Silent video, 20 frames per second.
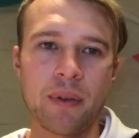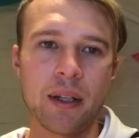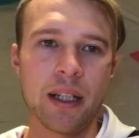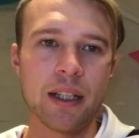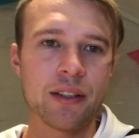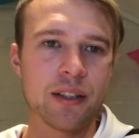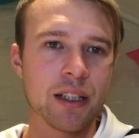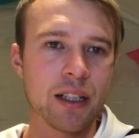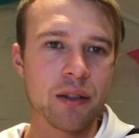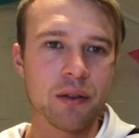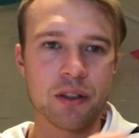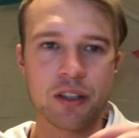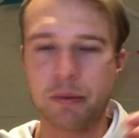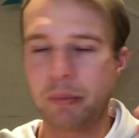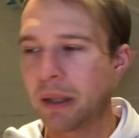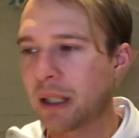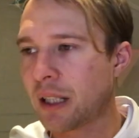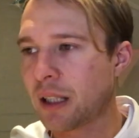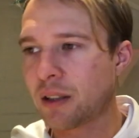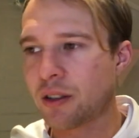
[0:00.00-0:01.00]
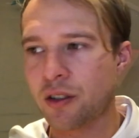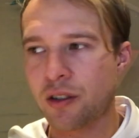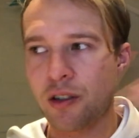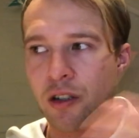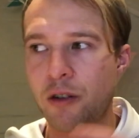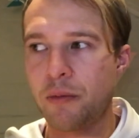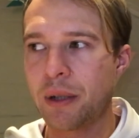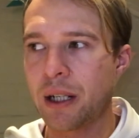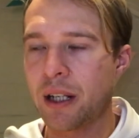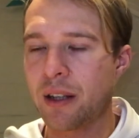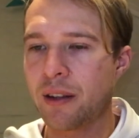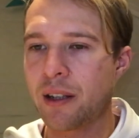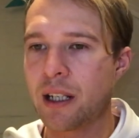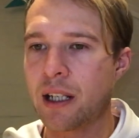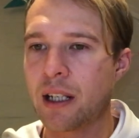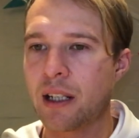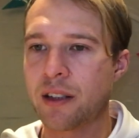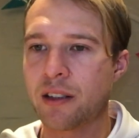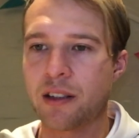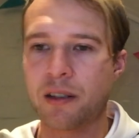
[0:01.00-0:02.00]
He said he was speaking to so many
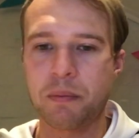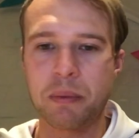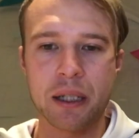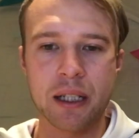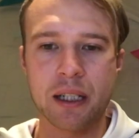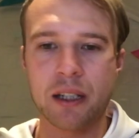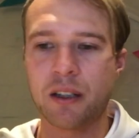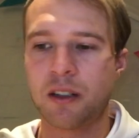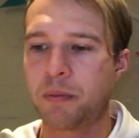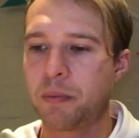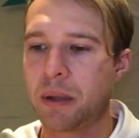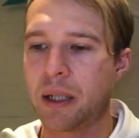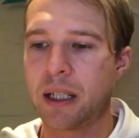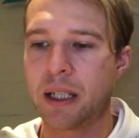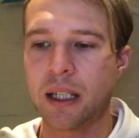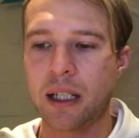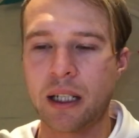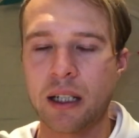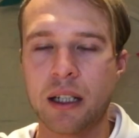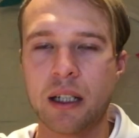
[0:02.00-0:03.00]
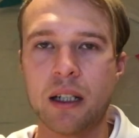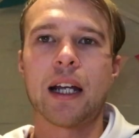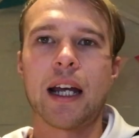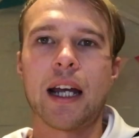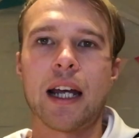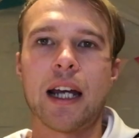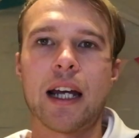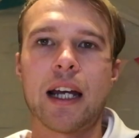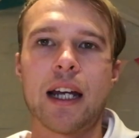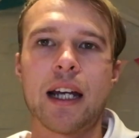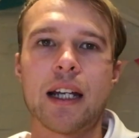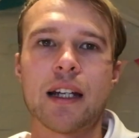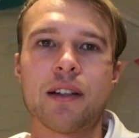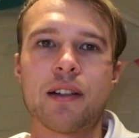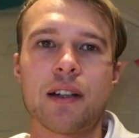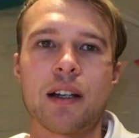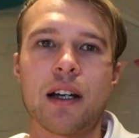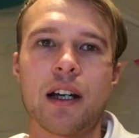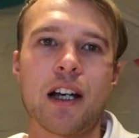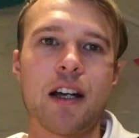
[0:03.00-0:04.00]
things, speaking,
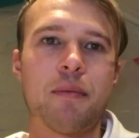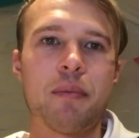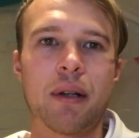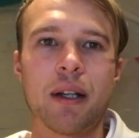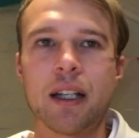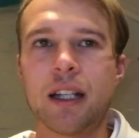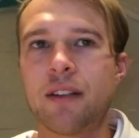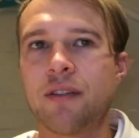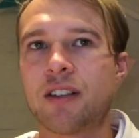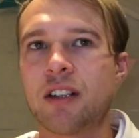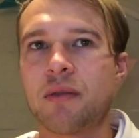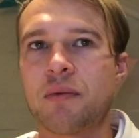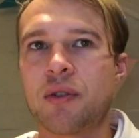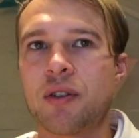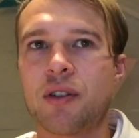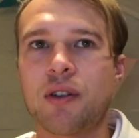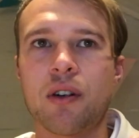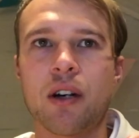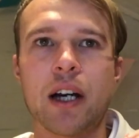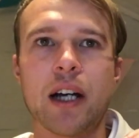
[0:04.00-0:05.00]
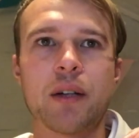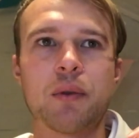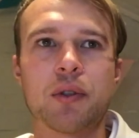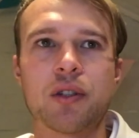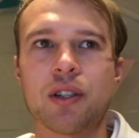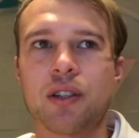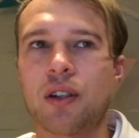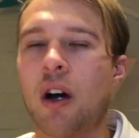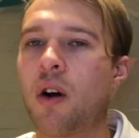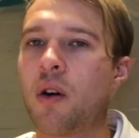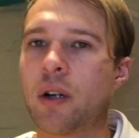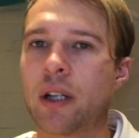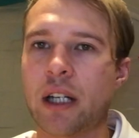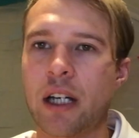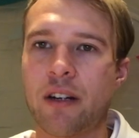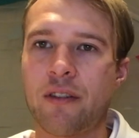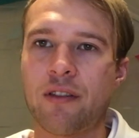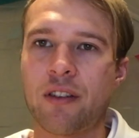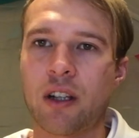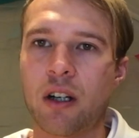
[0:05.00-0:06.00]
and I believed him. So I was just holding
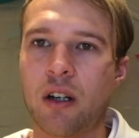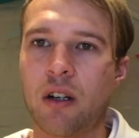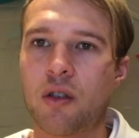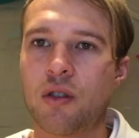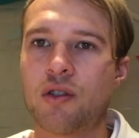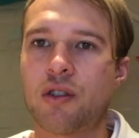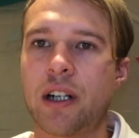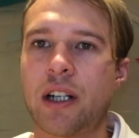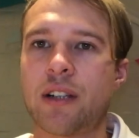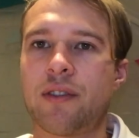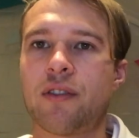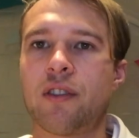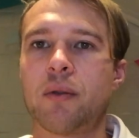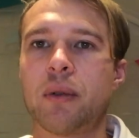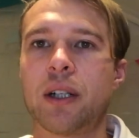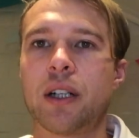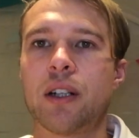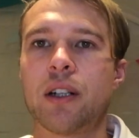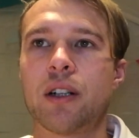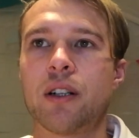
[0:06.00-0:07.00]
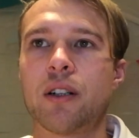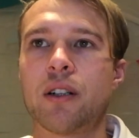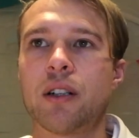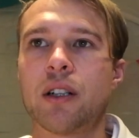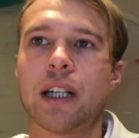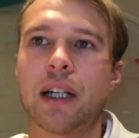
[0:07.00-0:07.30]
out for the whole transfer window.